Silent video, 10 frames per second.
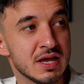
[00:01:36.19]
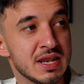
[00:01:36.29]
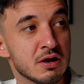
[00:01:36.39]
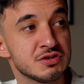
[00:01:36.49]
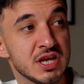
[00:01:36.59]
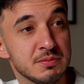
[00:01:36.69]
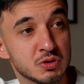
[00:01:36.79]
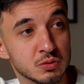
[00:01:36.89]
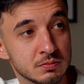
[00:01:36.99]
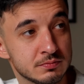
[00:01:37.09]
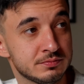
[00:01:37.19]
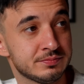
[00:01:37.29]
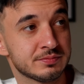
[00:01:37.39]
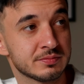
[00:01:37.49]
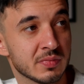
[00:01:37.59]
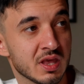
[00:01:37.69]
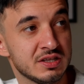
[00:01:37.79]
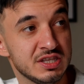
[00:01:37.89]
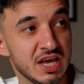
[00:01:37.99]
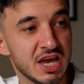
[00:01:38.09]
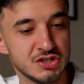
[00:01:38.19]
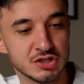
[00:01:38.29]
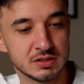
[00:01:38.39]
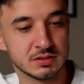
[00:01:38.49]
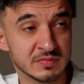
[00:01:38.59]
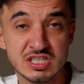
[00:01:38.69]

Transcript: now shape 2, the agent.